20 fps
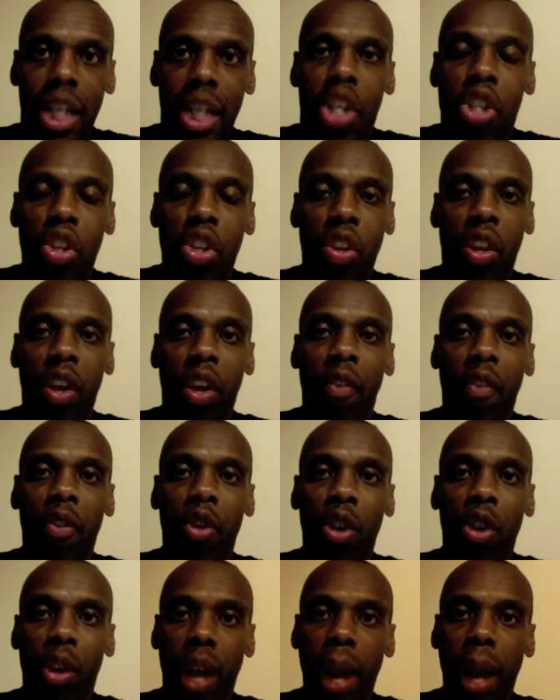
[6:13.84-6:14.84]
So
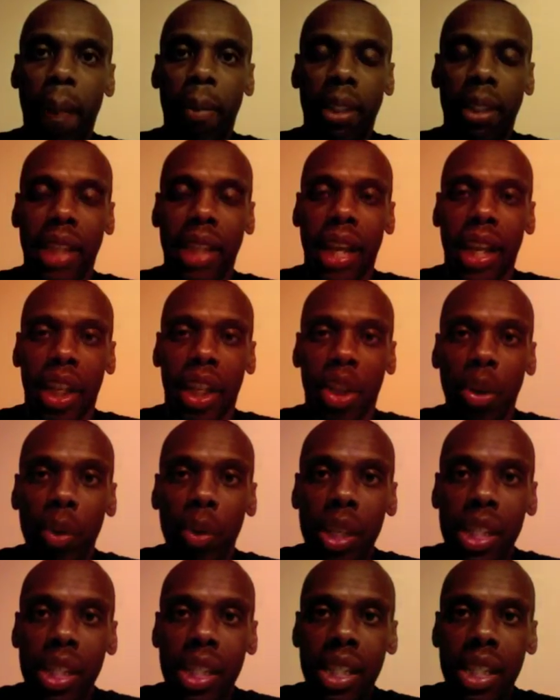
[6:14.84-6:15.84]
therefore your appetite
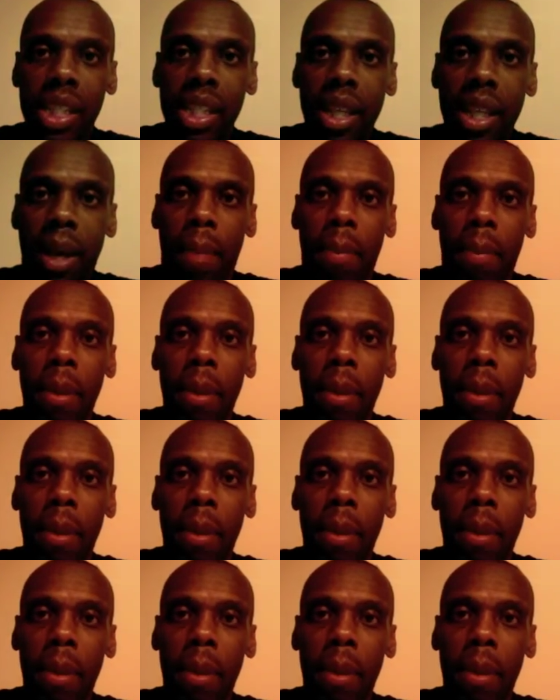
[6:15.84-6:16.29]
increases.